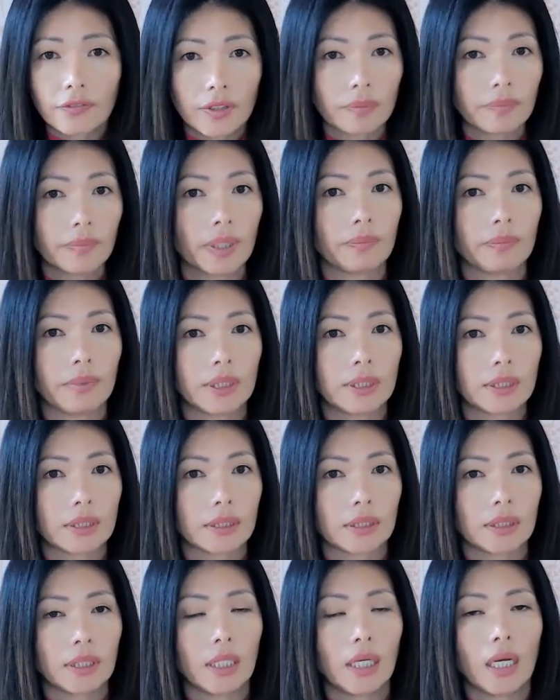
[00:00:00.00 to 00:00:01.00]
commitment,
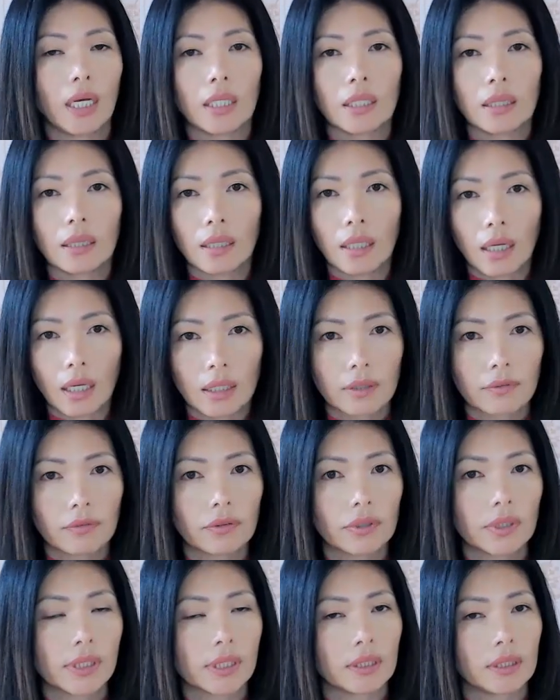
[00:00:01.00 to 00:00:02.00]
a lot of
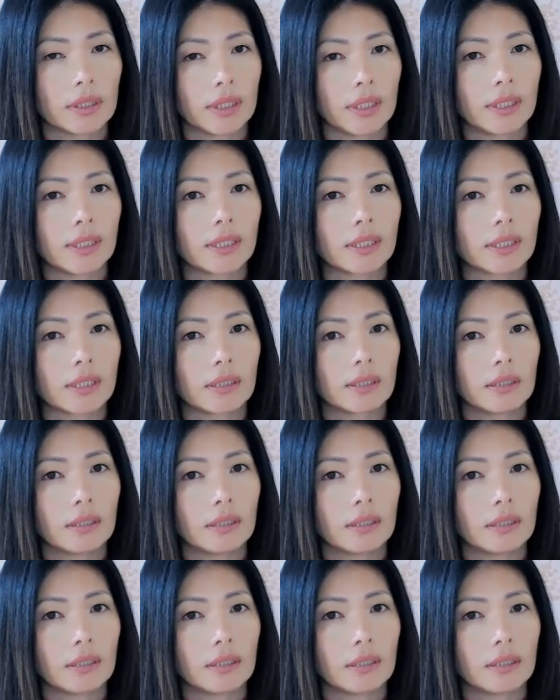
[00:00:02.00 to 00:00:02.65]
resilience,